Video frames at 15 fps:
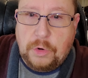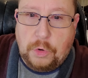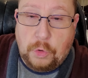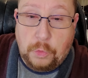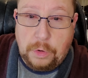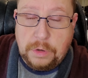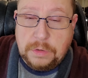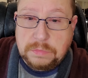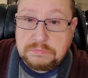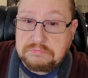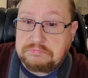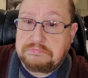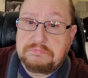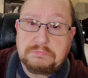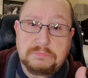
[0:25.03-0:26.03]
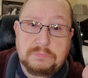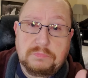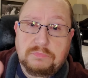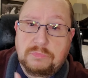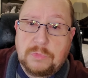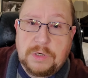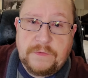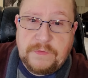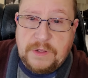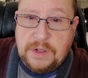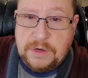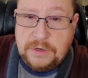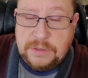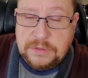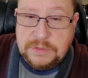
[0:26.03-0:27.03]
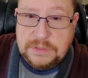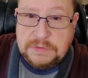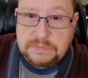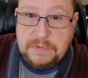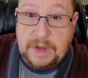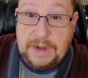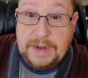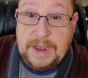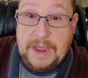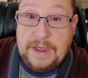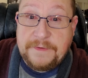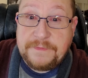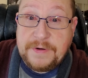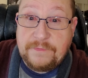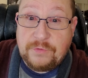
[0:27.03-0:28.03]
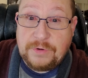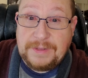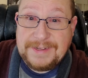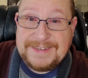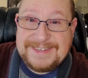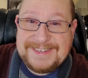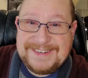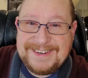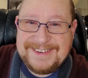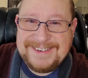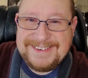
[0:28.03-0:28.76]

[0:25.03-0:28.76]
or one of the hundreds I have never released.